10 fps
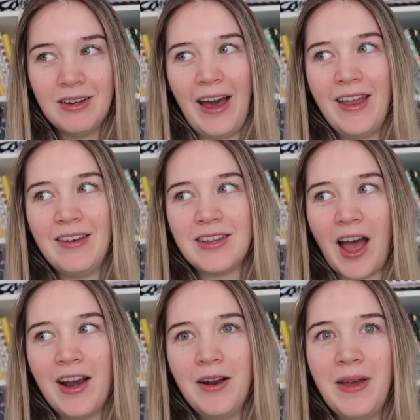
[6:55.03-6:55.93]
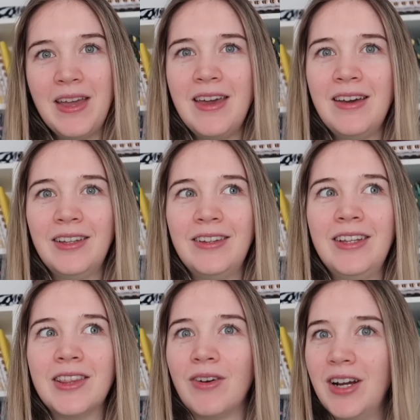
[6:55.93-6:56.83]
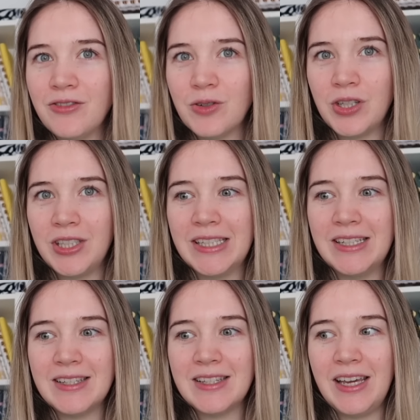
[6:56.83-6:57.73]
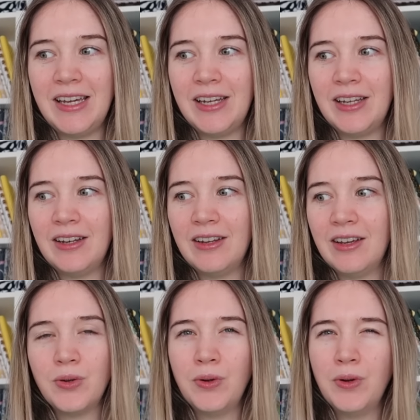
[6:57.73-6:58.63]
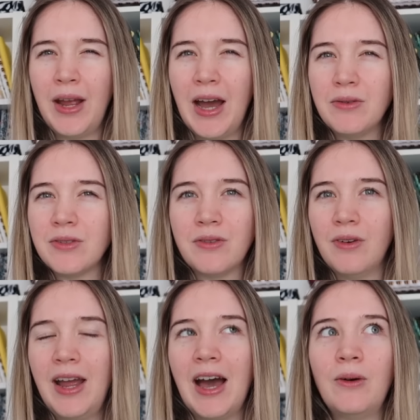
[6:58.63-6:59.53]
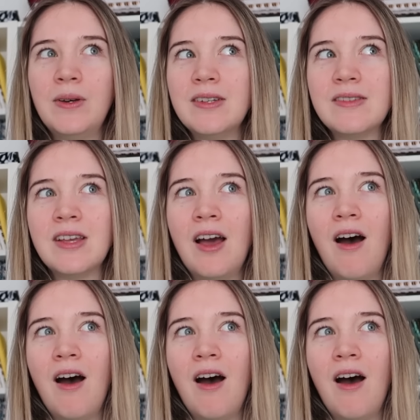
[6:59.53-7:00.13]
and I ended up making nearly $300 in 2 hours or 3 hours.